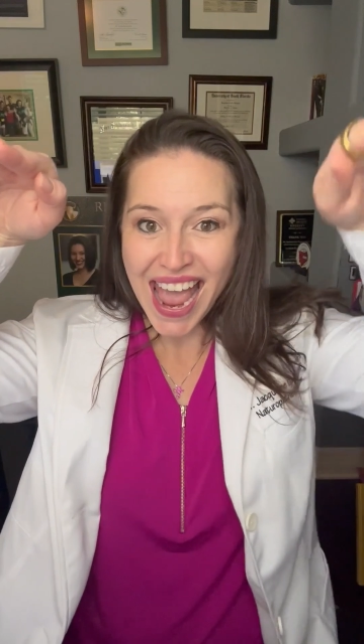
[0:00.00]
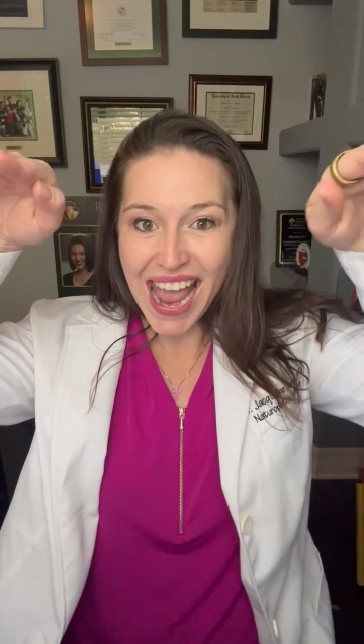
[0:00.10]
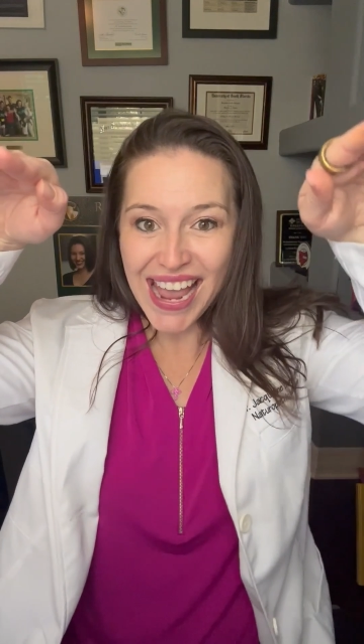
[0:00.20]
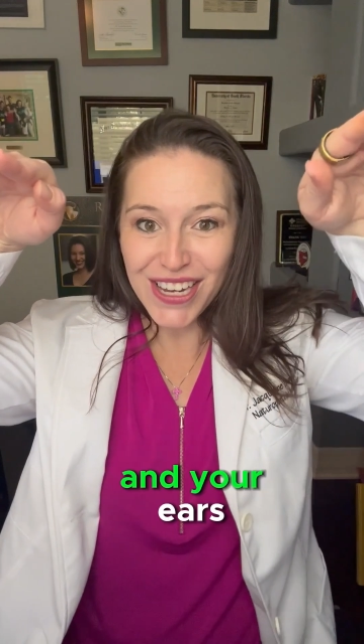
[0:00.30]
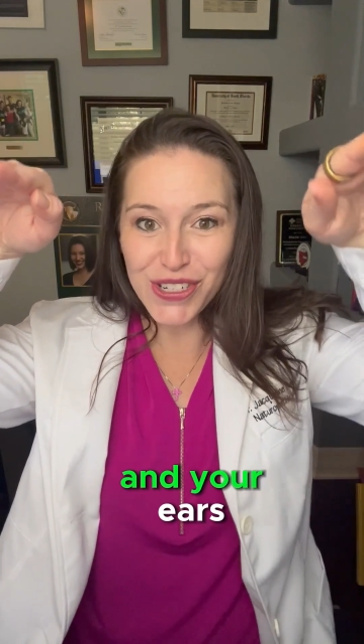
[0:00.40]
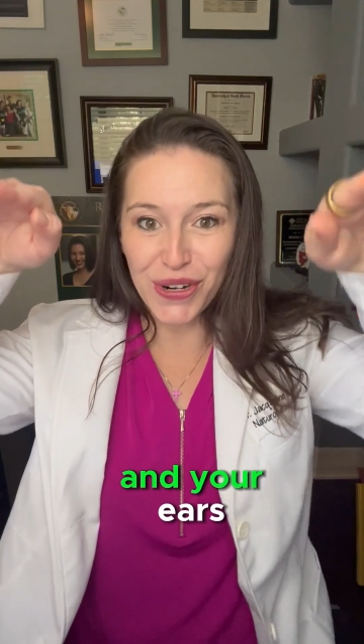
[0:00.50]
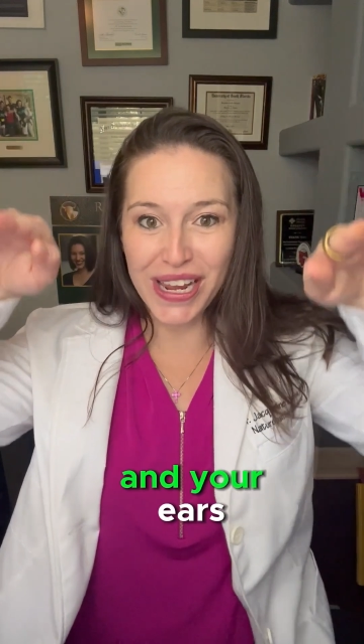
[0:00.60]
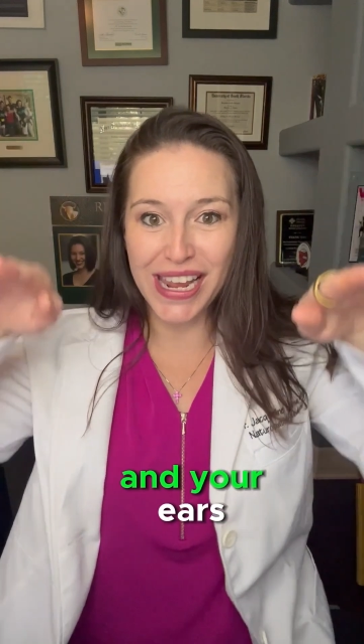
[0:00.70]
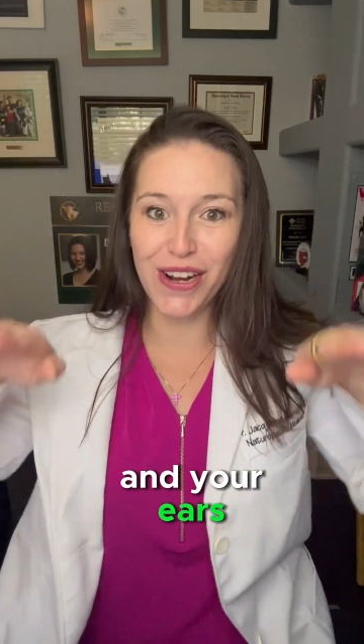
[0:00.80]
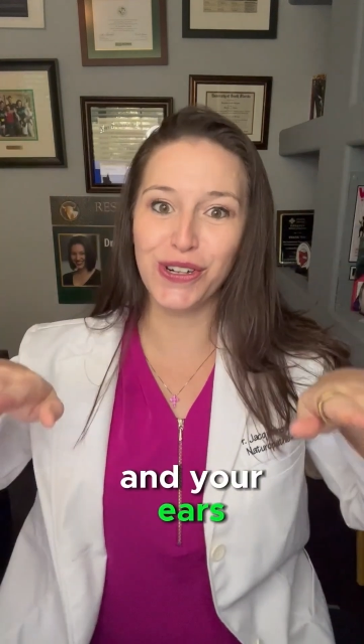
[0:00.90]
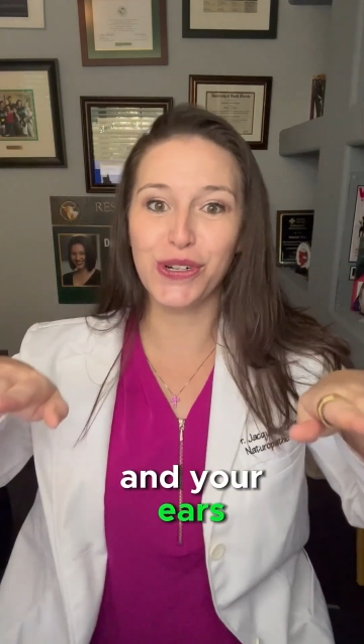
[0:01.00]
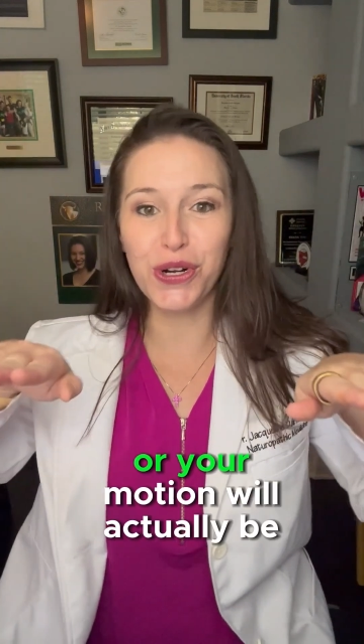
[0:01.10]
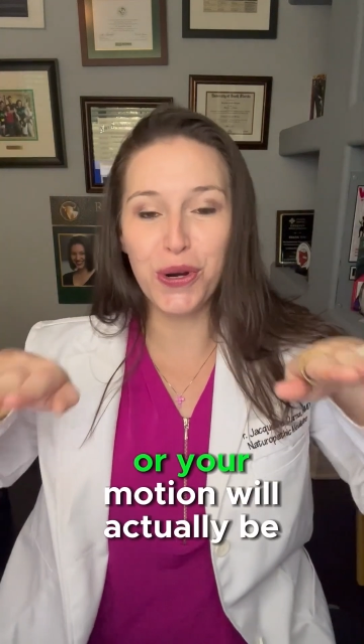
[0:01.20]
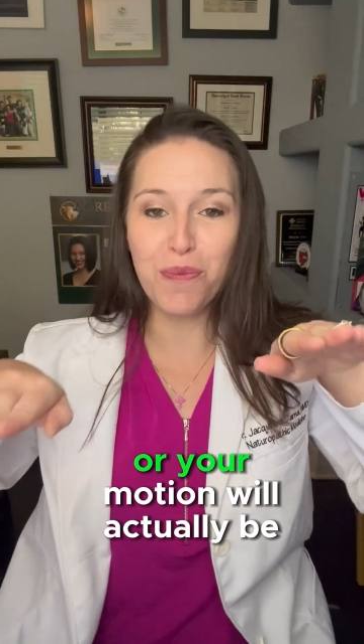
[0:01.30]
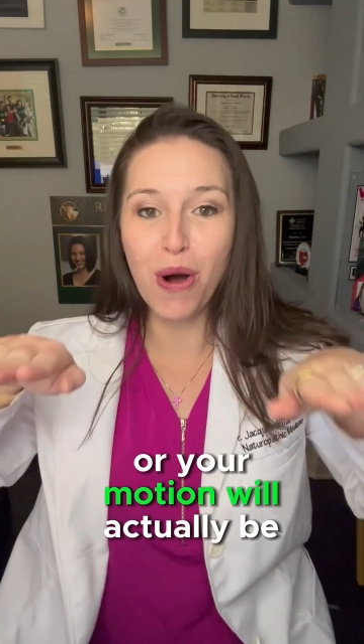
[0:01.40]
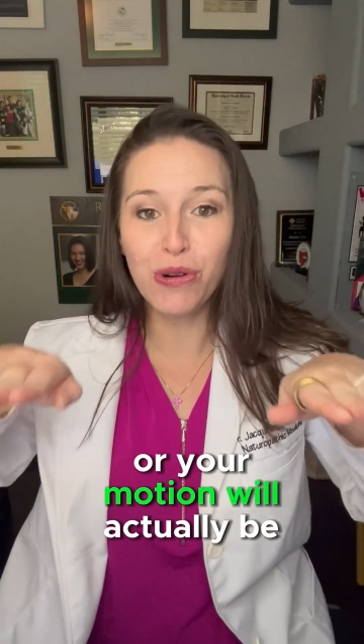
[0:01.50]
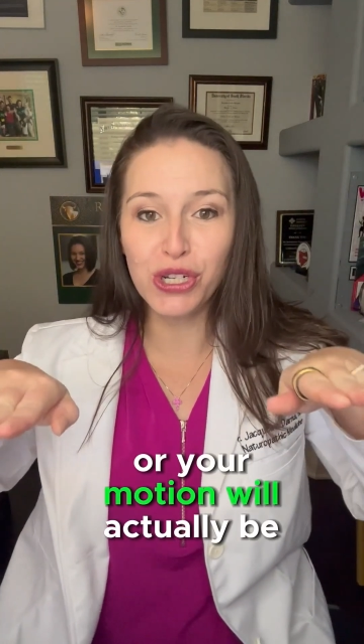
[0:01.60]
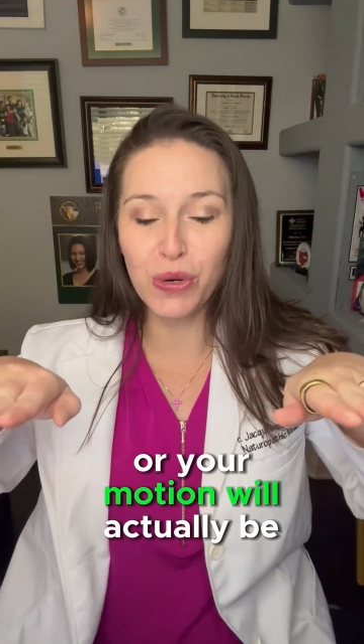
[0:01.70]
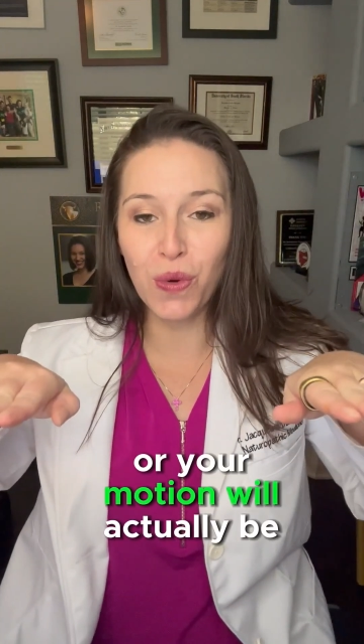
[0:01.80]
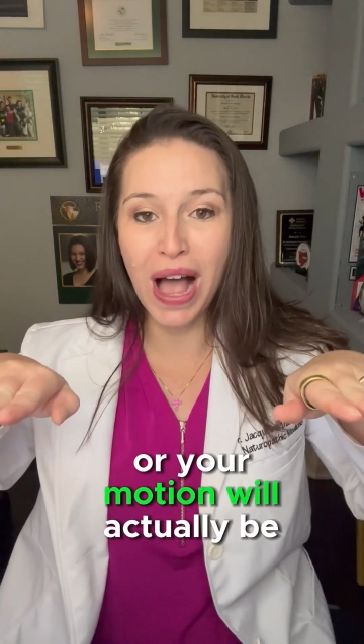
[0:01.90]
and your ears or your
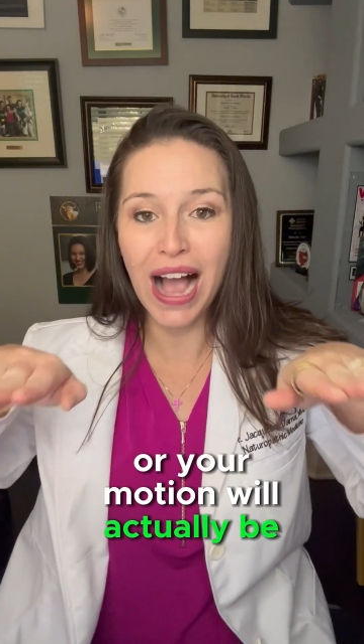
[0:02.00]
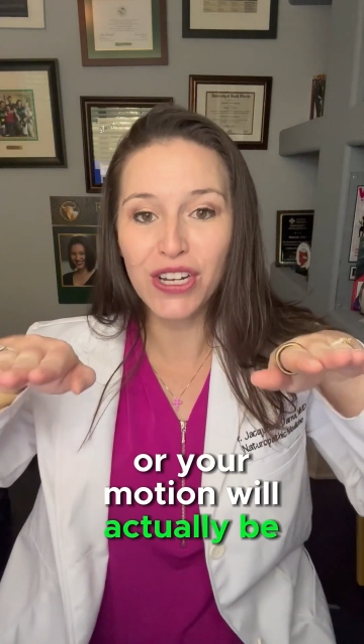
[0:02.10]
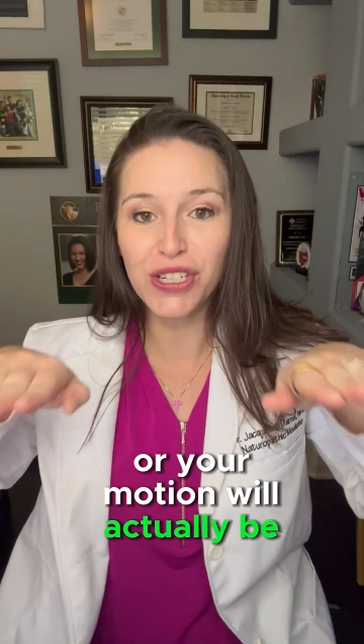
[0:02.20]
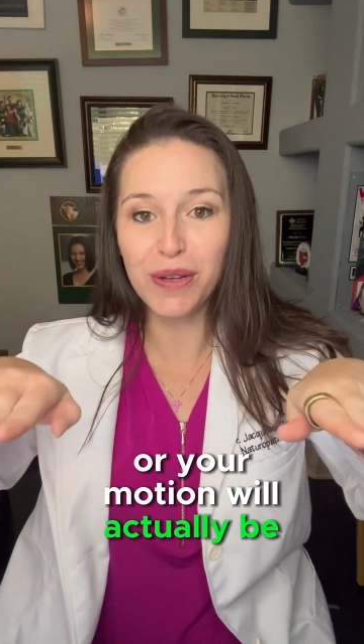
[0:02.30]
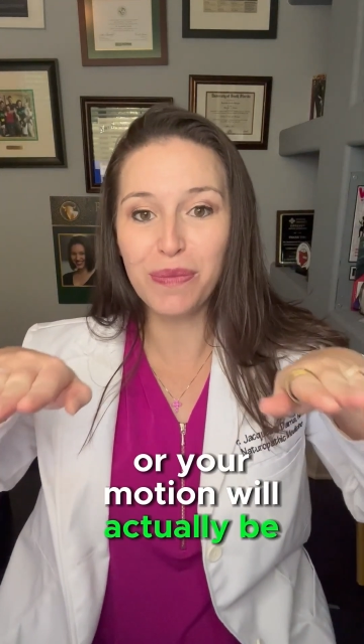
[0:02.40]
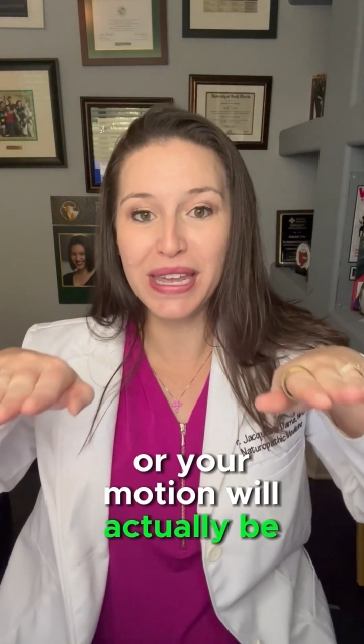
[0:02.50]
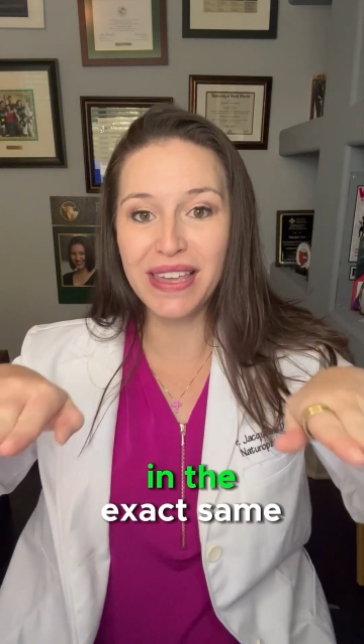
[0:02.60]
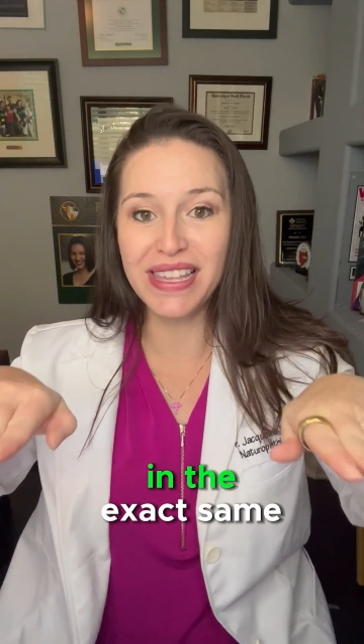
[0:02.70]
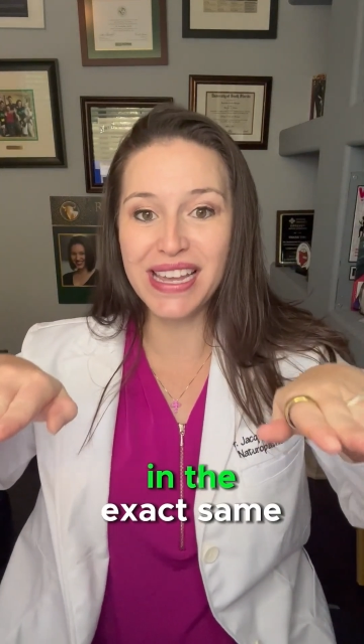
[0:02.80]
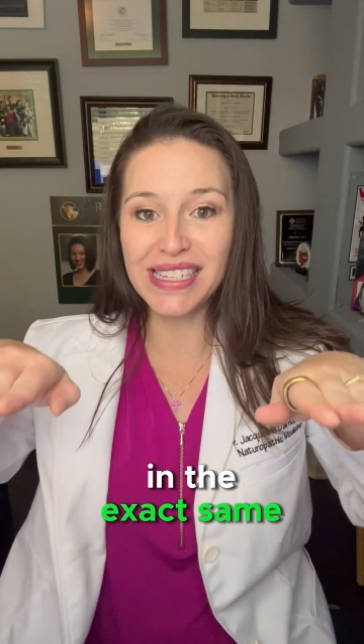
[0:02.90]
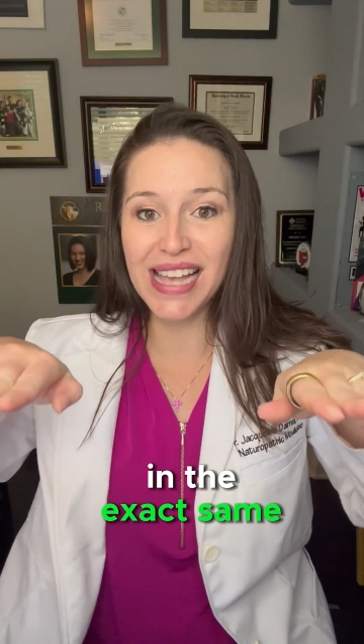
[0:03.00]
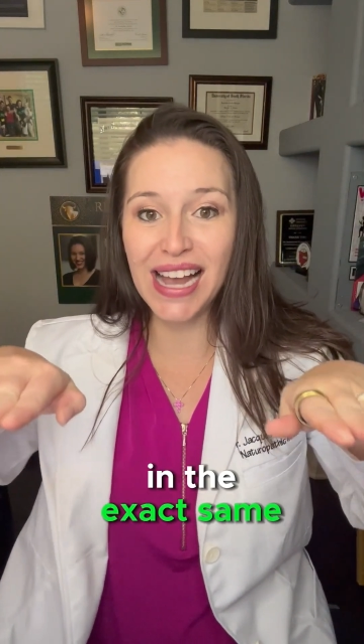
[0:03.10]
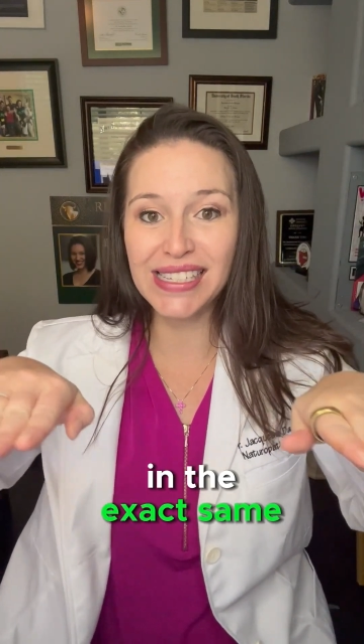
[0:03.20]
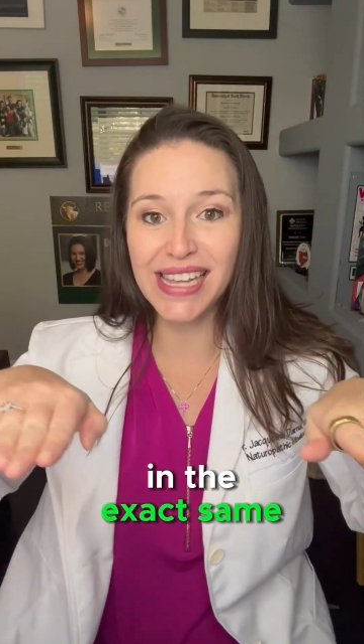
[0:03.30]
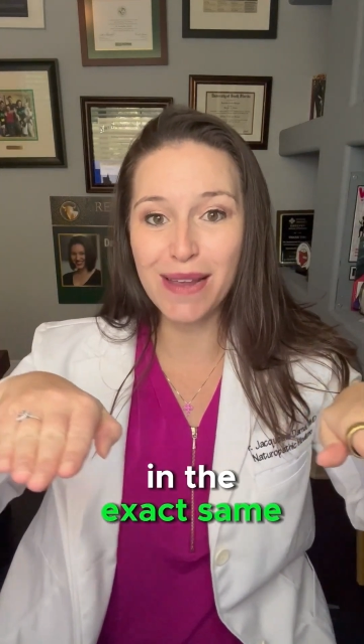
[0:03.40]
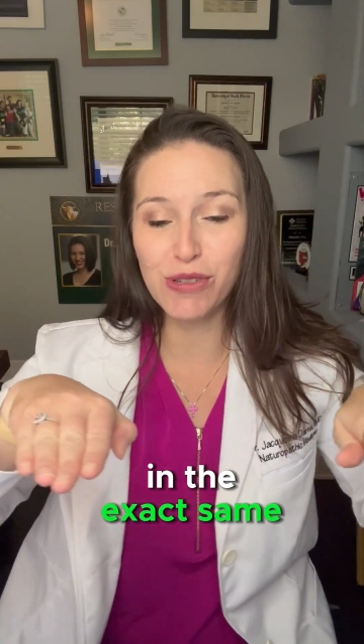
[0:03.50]
motion will actually be in the exact same,